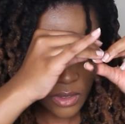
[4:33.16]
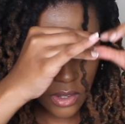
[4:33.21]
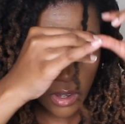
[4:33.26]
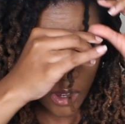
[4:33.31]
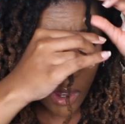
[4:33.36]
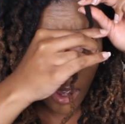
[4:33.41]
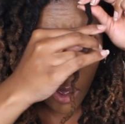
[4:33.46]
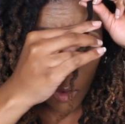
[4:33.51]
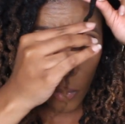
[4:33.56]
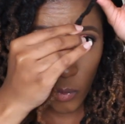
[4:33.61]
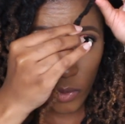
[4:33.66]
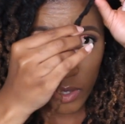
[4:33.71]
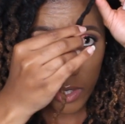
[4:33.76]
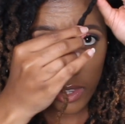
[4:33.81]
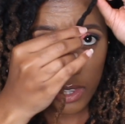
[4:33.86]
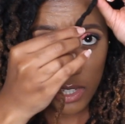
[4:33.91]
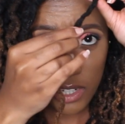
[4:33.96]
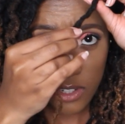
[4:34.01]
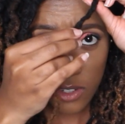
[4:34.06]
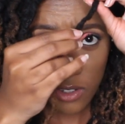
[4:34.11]
Yeah,
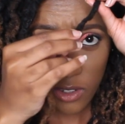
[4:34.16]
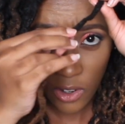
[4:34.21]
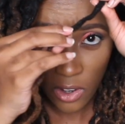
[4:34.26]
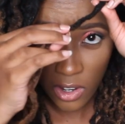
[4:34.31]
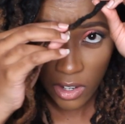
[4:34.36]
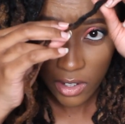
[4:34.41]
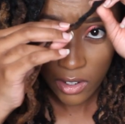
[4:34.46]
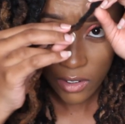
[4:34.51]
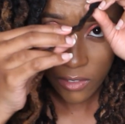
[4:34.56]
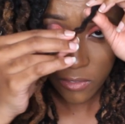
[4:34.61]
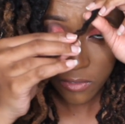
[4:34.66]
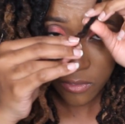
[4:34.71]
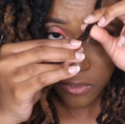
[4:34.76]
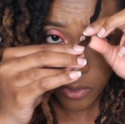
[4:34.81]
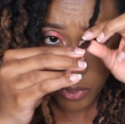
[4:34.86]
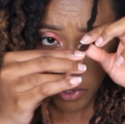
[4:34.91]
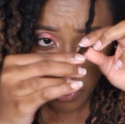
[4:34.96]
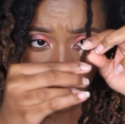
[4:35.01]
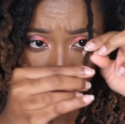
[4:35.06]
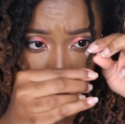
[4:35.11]
with this lock,
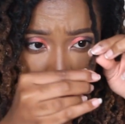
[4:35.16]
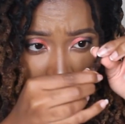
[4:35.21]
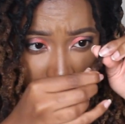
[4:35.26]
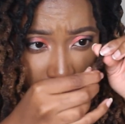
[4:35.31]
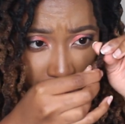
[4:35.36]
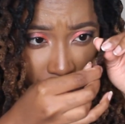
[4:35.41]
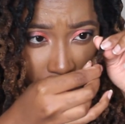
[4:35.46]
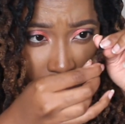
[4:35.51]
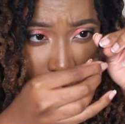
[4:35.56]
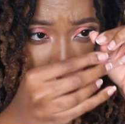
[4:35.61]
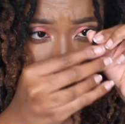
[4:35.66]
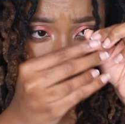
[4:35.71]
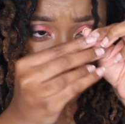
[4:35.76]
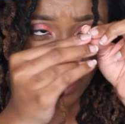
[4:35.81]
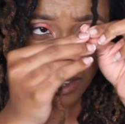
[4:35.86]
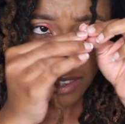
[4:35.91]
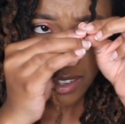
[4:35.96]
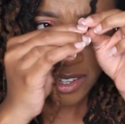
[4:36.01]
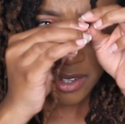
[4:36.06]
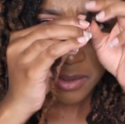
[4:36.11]
for example,
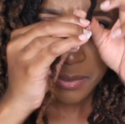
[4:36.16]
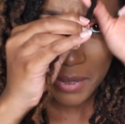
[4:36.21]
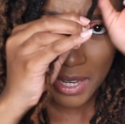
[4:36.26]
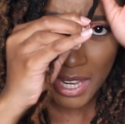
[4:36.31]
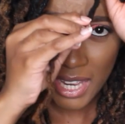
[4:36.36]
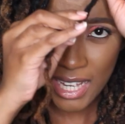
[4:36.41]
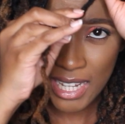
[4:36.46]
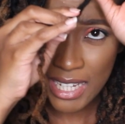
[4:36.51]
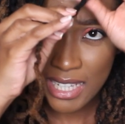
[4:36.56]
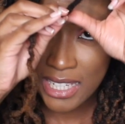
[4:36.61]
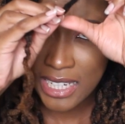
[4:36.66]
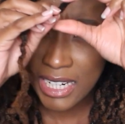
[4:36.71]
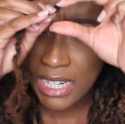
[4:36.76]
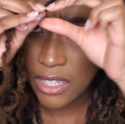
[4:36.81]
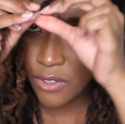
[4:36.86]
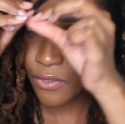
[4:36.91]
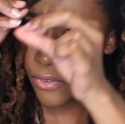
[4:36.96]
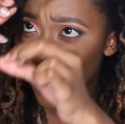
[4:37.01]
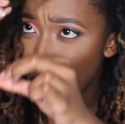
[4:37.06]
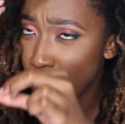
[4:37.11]
I think my hair
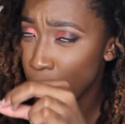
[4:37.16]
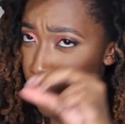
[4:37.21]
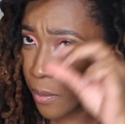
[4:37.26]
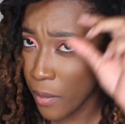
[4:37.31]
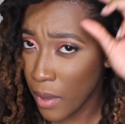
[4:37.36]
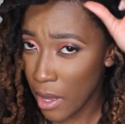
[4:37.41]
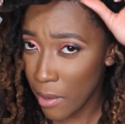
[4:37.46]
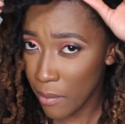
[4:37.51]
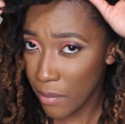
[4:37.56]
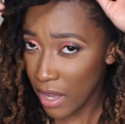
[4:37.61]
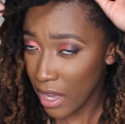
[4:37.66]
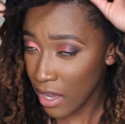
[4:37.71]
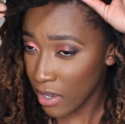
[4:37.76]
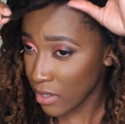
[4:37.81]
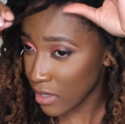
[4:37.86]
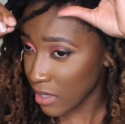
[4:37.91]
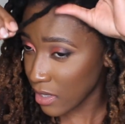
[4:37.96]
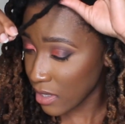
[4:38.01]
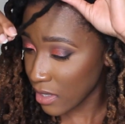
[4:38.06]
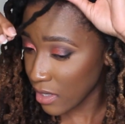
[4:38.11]
starts from
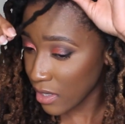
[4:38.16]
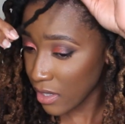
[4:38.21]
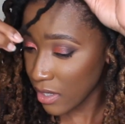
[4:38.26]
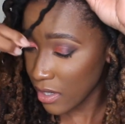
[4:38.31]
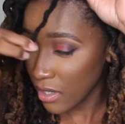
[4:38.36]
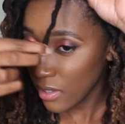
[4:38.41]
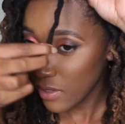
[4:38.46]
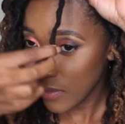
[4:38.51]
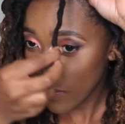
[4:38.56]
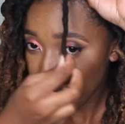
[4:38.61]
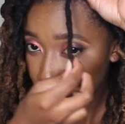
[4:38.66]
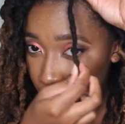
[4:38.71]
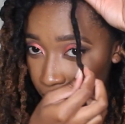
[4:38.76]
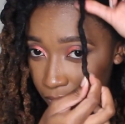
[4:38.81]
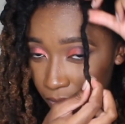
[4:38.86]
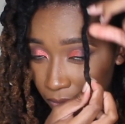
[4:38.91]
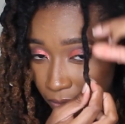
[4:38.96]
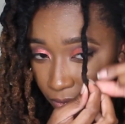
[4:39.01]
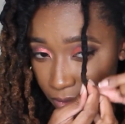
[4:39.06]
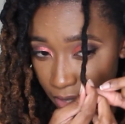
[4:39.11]
about
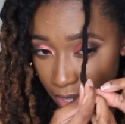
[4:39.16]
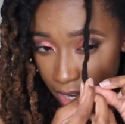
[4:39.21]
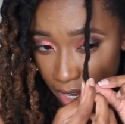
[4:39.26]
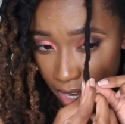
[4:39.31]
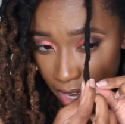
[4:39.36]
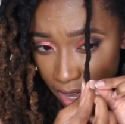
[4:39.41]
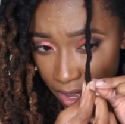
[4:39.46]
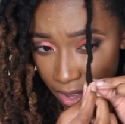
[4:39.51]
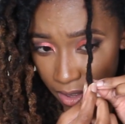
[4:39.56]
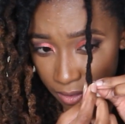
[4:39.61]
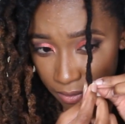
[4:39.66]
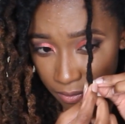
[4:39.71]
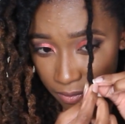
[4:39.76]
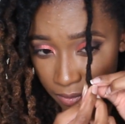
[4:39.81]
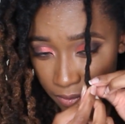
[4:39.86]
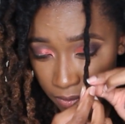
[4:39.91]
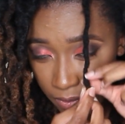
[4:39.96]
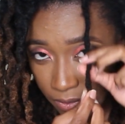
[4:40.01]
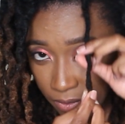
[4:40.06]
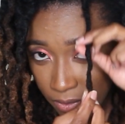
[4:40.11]
here,
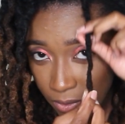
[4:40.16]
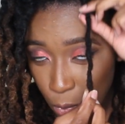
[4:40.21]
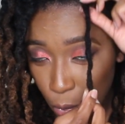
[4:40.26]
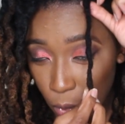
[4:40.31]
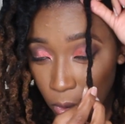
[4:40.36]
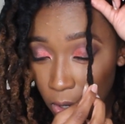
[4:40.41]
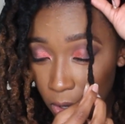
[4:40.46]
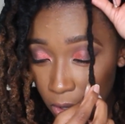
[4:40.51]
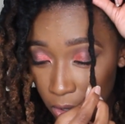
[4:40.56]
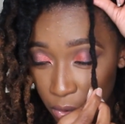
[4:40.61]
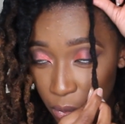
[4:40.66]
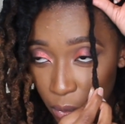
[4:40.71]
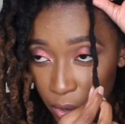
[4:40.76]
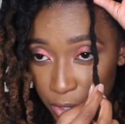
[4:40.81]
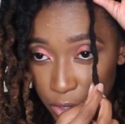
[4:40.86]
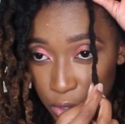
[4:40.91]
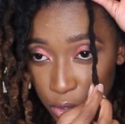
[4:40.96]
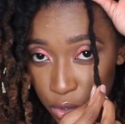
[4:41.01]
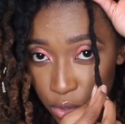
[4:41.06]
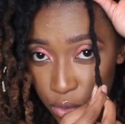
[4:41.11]
well, all the
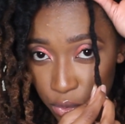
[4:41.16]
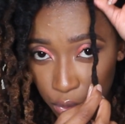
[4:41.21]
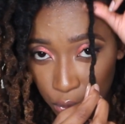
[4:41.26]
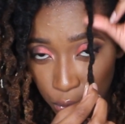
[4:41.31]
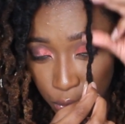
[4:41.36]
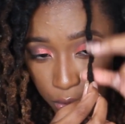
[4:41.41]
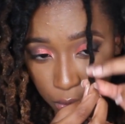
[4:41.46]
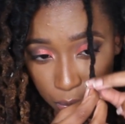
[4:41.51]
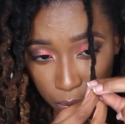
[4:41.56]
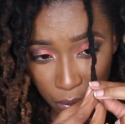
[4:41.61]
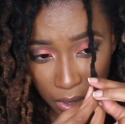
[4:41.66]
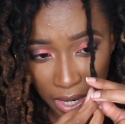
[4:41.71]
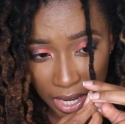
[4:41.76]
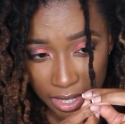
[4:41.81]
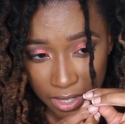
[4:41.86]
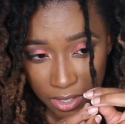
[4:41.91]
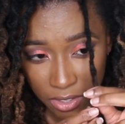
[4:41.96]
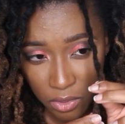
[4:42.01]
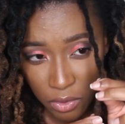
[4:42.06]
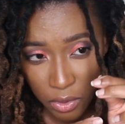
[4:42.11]
way to the root,
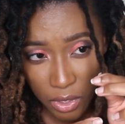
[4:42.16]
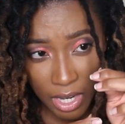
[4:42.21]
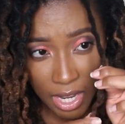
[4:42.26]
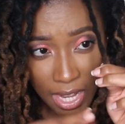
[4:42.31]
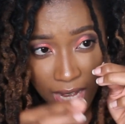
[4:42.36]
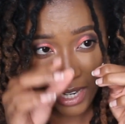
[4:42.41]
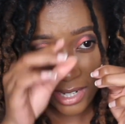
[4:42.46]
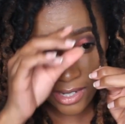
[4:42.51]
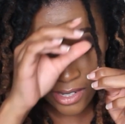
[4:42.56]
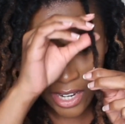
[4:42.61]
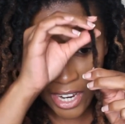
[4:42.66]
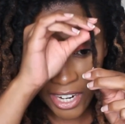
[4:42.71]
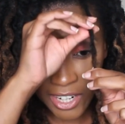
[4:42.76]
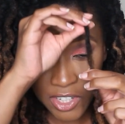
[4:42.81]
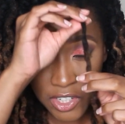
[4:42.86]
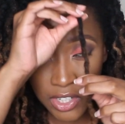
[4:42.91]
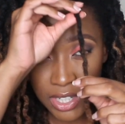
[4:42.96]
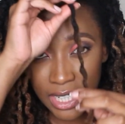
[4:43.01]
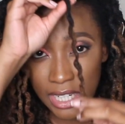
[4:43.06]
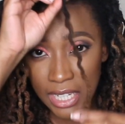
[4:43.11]
but you can't
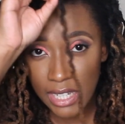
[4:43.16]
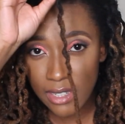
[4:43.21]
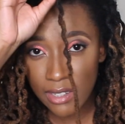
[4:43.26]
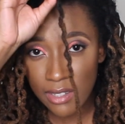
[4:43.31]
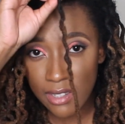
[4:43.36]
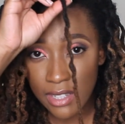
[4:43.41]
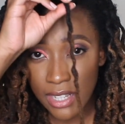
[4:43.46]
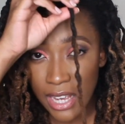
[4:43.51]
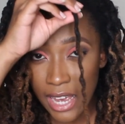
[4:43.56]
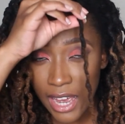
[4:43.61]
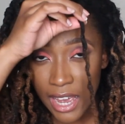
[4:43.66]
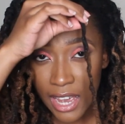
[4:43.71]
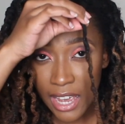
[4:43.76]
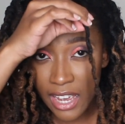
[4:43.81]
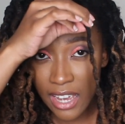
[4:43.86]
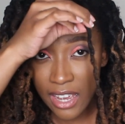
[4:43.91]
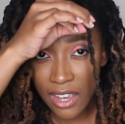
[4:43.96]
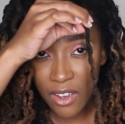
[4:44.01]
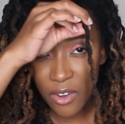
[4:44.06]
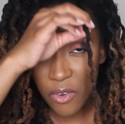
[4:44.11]
actually
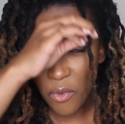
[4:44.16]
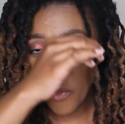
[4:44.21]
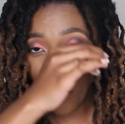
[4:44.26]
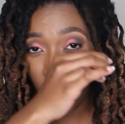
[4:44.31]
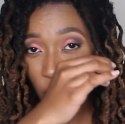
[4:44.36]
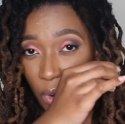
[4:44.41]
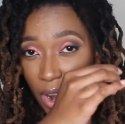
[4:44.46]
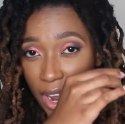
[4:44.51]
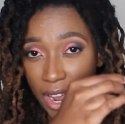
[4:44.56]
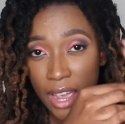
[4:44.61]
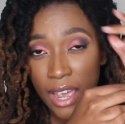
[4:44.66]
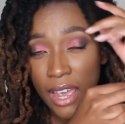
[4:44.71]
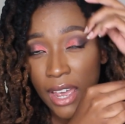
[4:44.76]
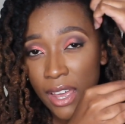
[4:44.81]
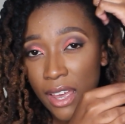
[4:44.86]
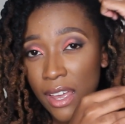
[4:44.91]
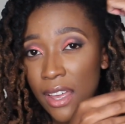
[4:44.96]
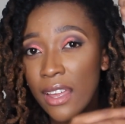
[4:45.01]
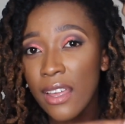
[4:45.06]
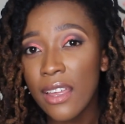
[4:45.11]
say
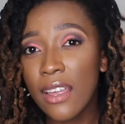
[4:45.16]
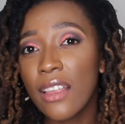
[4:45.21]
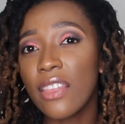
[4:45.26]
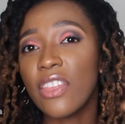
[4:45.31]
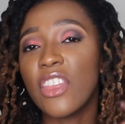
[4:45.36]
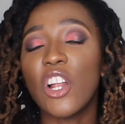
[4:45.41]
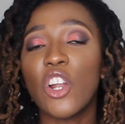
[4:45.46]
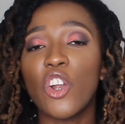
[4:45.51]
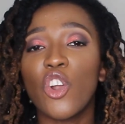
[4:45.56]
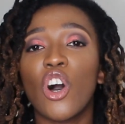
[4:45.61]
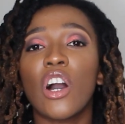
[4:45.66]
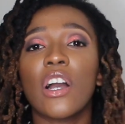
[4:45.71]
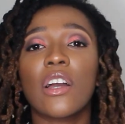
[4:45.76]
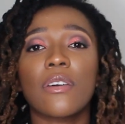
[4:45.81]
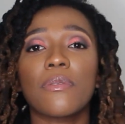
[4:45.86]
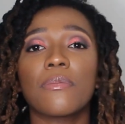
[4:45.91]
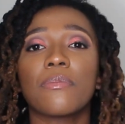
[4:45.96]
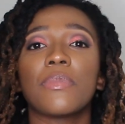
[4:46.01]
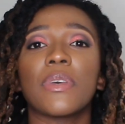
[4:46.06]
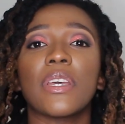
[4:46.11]
where the
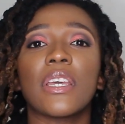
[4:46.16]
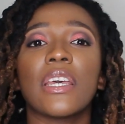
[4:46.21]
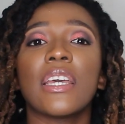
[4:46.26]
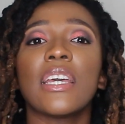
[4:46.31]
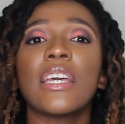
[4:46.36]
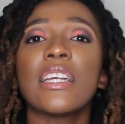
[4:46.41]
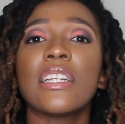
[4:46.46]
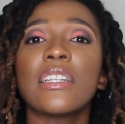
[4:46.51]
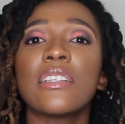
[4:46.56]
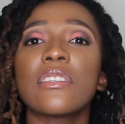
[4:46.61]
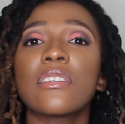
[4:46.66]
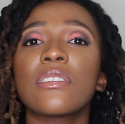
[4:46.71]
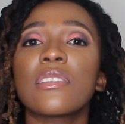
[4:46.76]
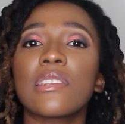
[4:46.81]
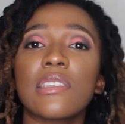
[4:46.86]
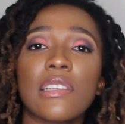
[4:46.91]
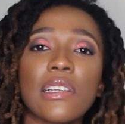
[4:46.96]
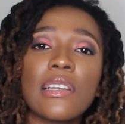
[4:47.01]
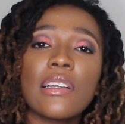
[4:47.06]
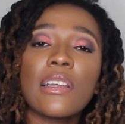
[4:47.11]
lock
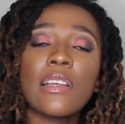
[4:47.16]
begins